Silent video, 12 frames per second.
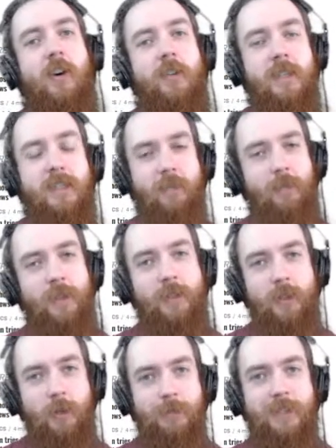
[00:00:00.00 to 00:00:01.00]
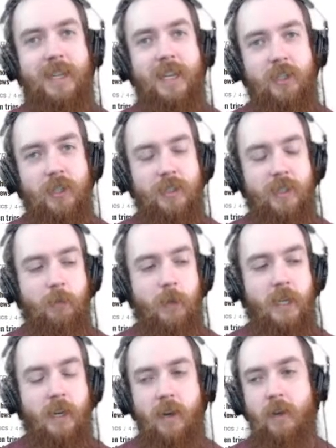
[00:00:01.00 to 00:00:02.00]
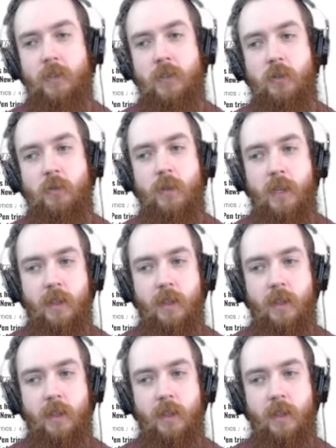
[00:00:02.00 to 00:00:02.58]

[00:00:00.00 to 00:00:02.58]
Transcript: all the different interpretations in regards to